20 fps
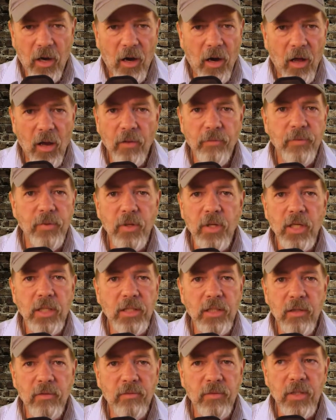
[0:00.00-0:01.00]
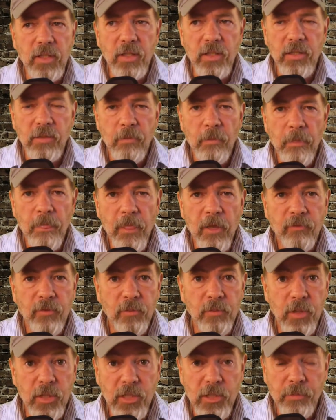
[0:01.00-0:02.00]
all of your activities
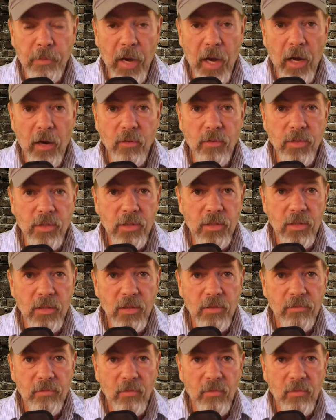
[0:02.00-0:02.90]
from the spouse